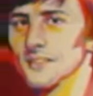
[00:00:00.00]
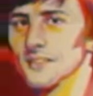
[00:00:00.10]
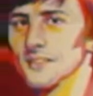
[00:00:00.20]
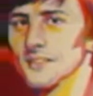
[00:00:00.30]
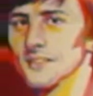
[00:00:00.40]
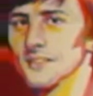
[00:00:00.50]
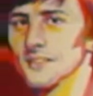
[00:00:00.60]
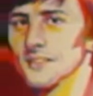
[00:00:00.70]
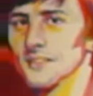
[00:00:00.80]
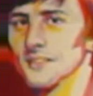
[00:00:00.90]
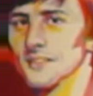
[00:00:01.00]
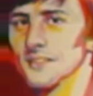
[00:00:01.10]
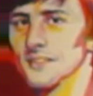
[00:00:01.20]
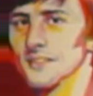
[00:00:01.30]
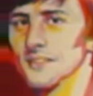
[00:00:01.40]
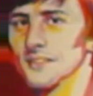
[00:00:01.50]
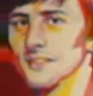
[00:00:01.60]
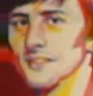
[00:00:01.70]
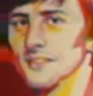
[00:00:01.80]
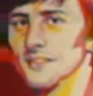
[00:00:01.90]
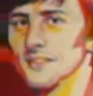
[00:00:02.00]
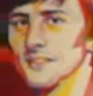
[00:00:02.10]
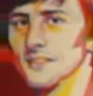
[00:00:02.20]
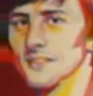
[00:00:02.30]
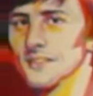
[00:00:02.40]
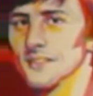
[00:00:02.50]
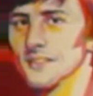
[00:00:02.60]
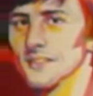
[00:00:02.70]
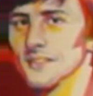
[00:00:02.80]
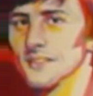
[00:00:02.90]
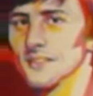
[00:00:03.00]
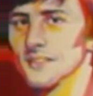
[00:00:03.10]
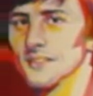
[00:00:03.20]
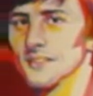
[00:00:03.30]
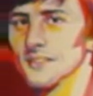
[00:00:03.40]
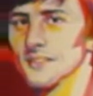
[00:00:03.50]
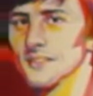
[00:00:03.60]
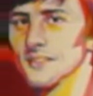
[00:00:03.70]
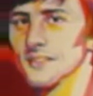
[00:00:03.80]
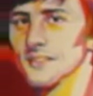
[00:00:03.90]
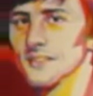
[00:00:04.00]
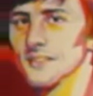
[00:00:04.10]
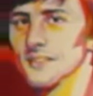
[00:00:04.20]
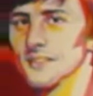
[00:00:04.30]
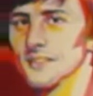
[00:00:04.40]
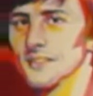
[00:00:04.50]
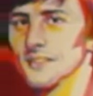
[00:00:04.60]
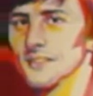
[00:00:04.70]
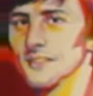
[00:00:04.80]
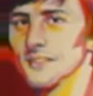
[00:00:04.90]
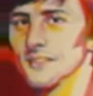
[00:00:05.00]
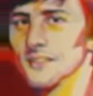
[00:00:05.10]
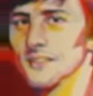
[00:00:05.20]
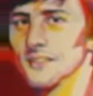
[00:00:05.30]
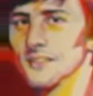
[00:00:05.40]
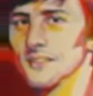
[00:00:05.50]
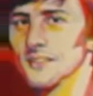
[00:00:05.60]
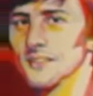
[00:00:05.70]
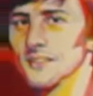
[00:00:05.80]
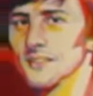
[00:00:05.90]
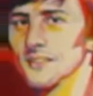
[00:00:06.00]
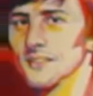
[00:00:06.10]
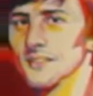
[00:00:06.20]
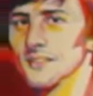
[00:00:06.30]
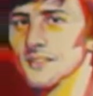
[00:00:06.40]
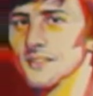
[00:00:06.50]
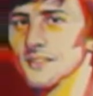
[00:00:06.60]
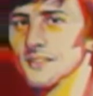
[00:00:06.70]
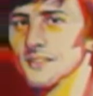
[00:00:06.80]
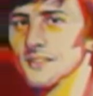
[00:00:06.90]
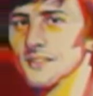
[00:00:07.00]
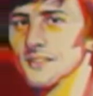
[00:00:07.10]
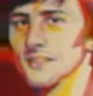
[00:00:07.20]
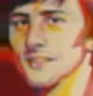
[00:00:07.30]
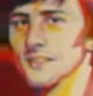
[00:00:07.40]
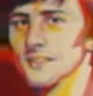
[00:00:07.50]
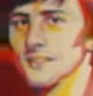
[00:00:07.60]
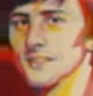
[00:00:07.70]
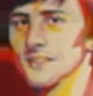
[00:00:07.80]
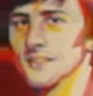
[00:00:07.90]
(not speaking)